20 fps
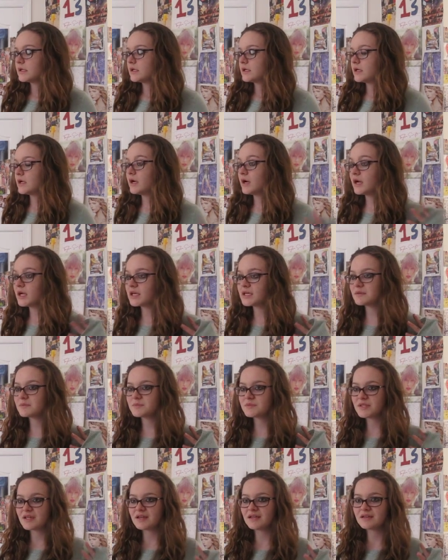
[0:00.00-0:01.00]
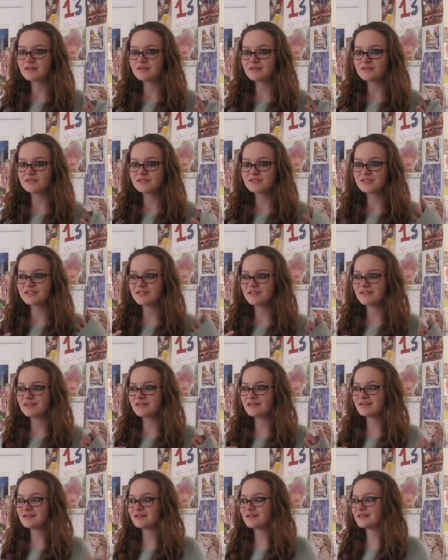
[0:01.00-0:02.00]
Here I am saying that
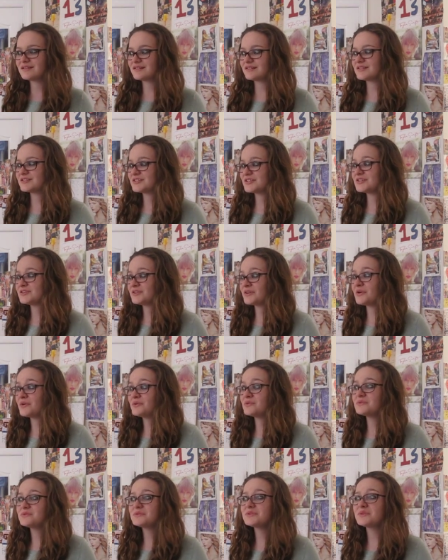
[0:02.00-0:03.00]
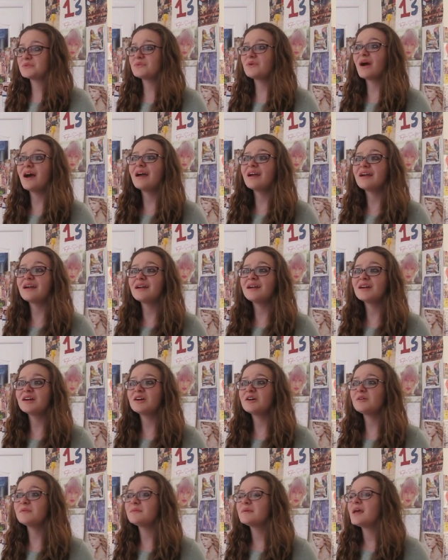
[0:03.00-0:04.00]
she she knows who I
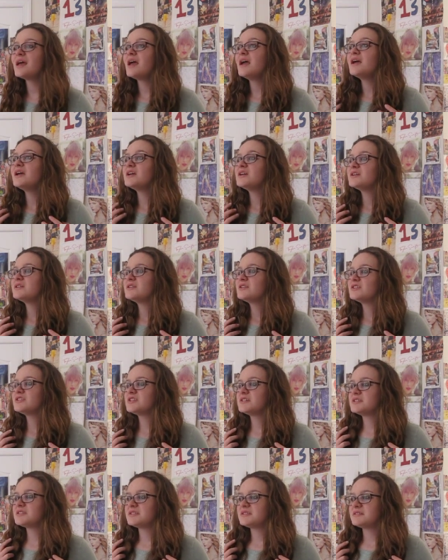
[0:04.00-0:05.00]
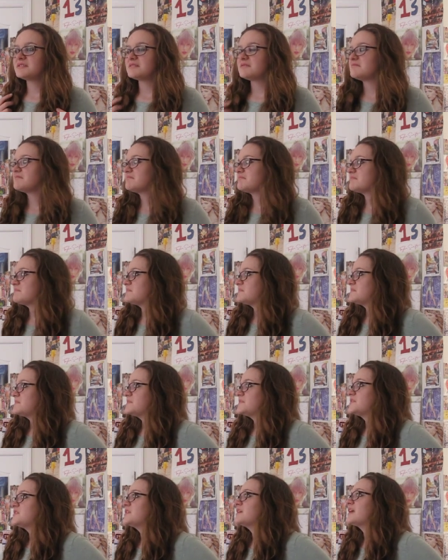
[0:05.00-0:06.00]
am. She's
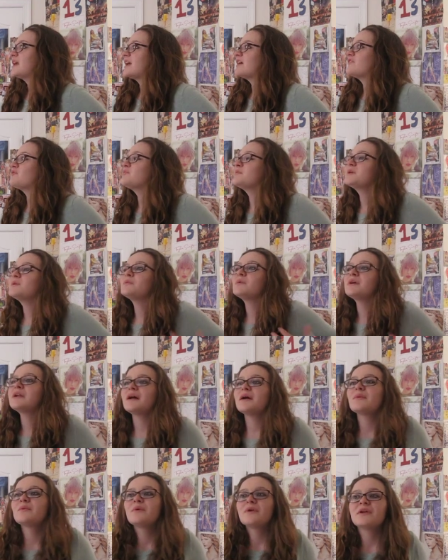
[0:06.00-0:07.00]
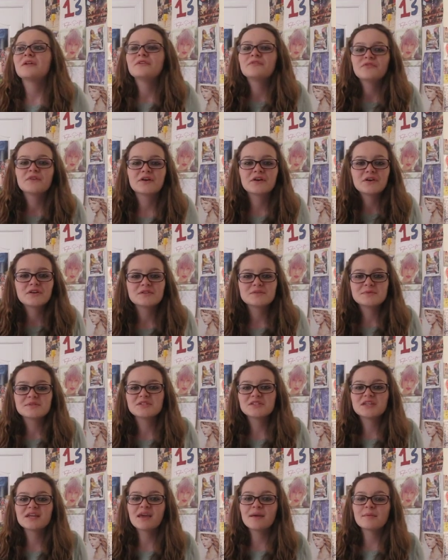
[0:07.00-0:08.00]
she gave me what I wanted for
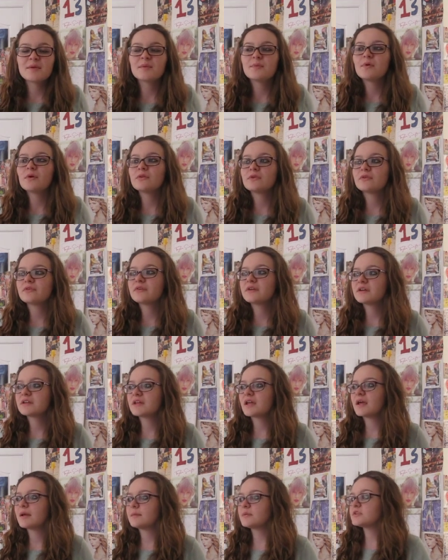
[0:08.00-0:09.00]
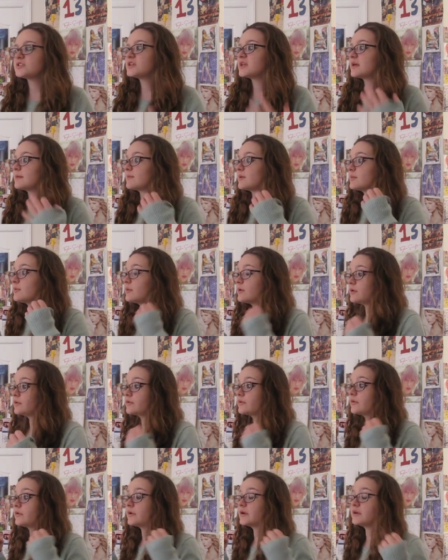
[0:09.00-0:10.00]
Christmas. She gave me a Polaroid camera. She gave me a
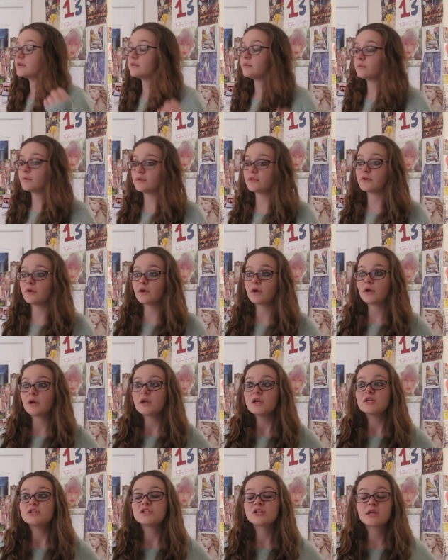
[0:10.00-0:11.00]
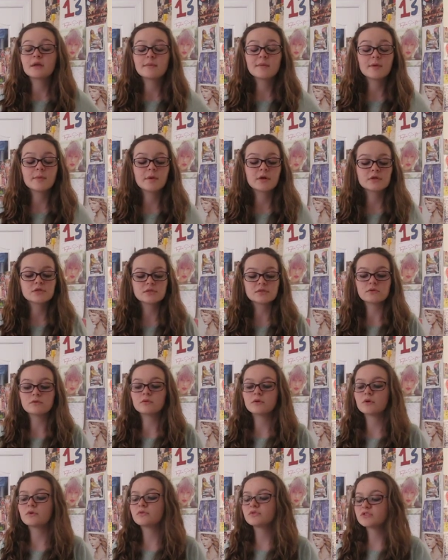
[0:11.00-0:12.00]
Polaroid with her. She gave me a personal
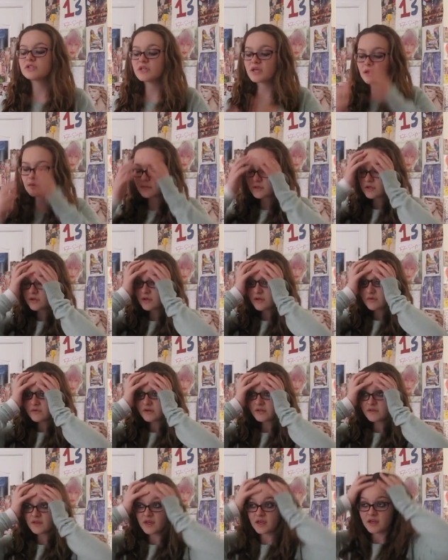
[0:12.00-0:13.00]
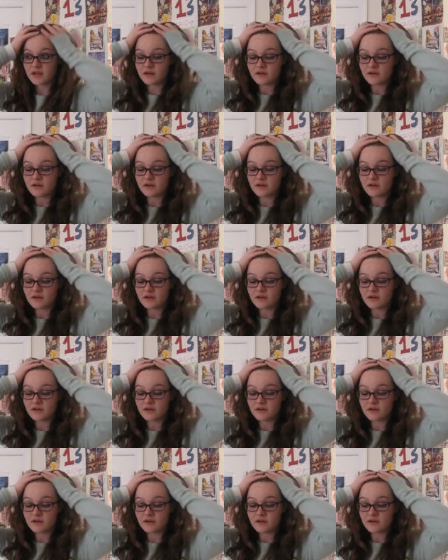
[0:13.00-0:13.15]
note. She gave me everything.